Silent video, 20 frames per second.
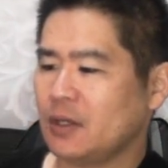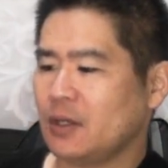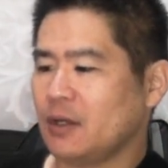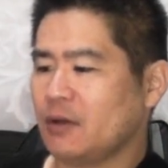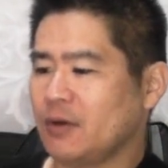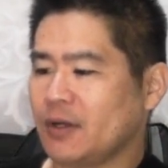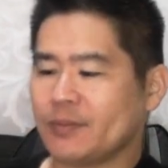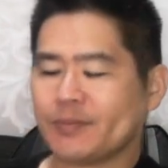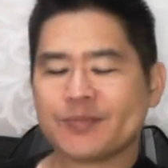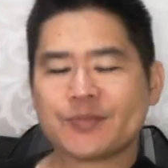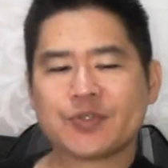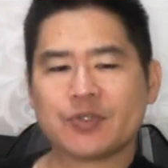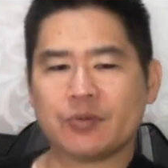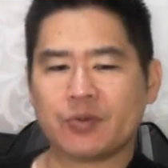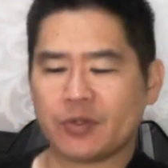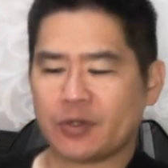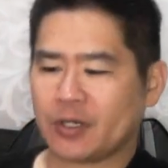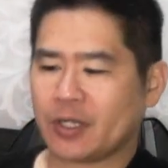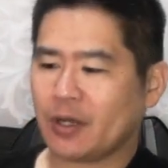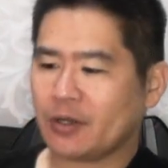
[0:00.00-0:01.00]
All right, so
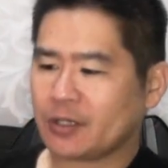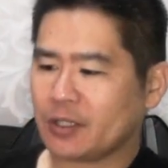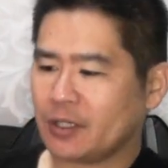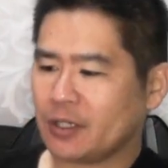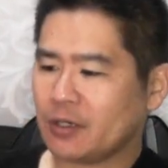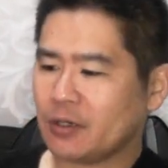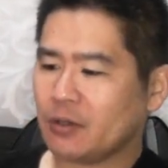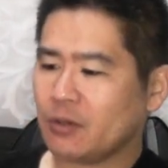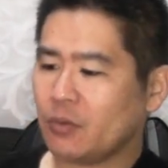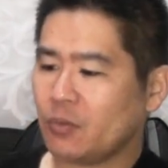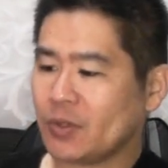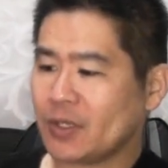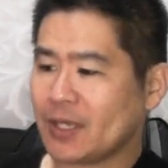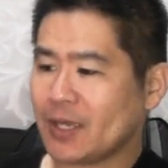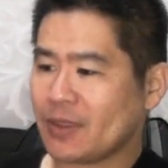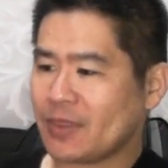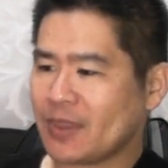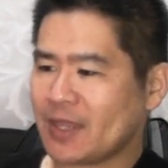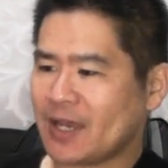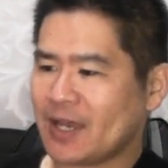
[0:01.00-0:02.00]
with our calculator, we
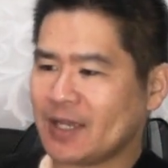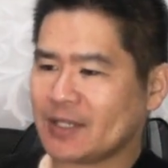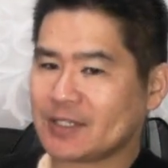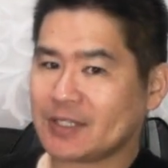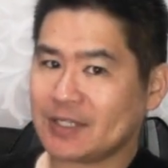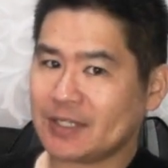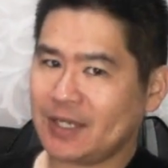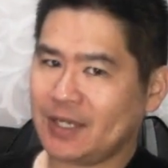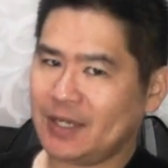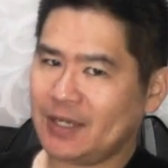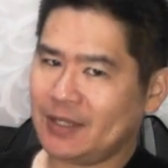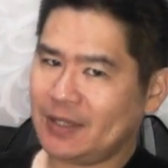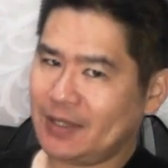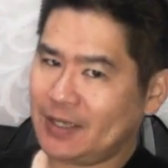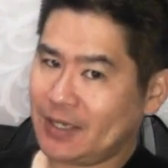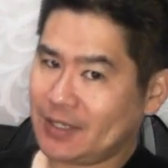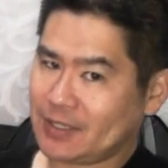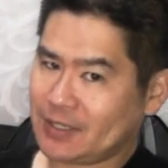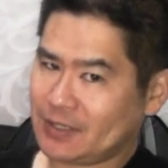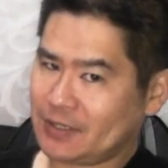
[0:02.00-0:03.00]
get that, and
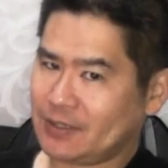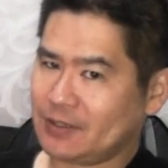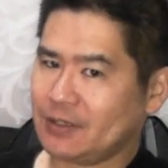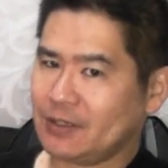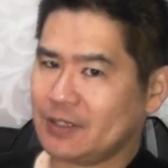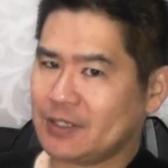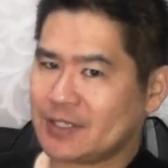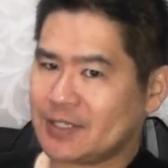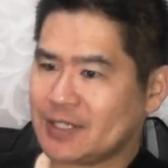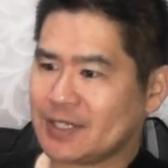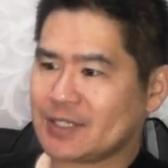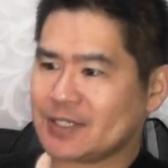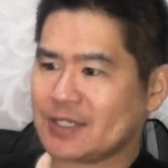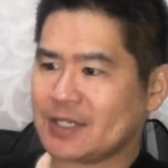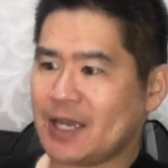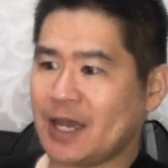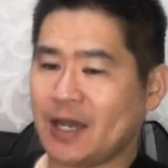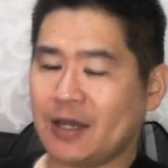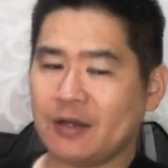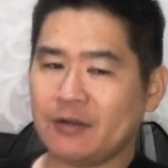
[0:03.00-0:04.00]
that's 6
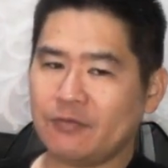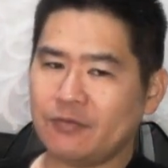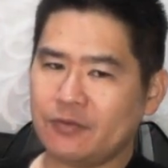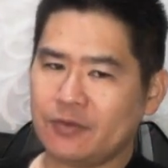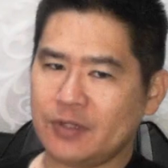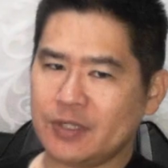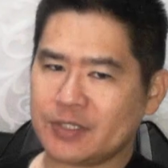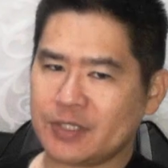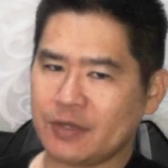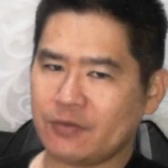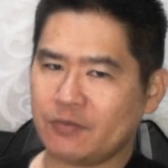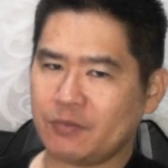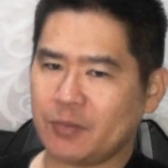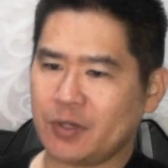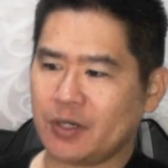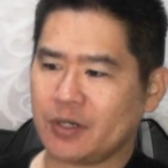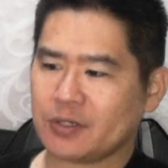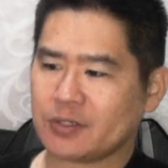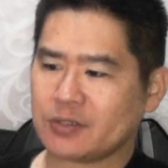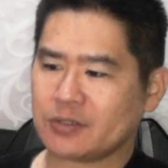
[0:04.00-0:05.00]
out of the 7
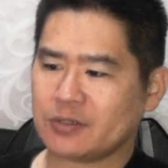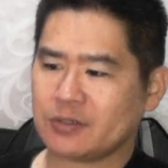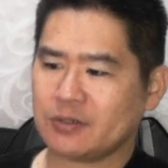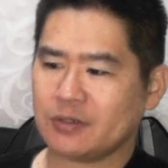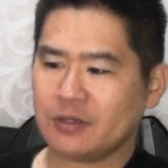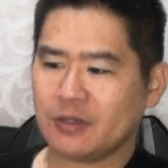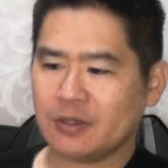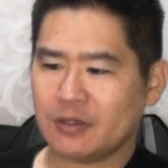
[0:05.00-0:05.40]
marks.